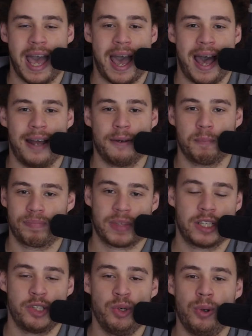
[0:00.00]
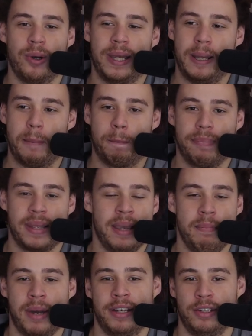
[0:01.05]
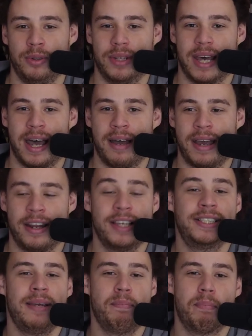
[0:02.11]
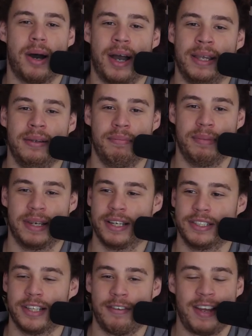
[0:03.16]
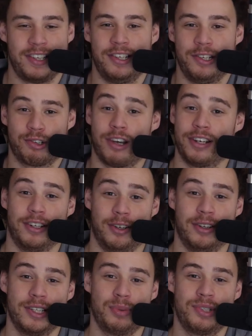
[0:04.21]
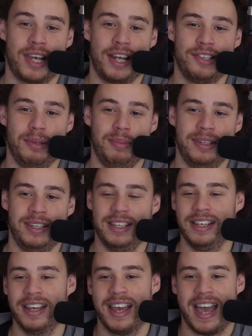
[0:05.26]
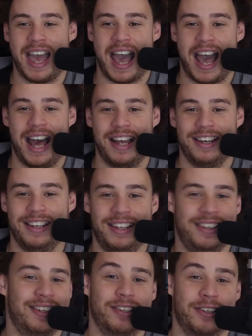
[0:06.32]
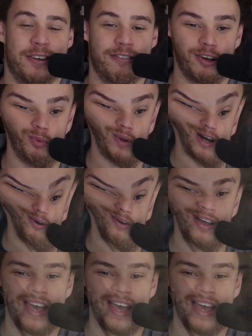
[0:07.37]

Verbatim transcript: And sure, it it might do that. And I say might because I've actually tried to do this with ChatGPT and it didn't go very well.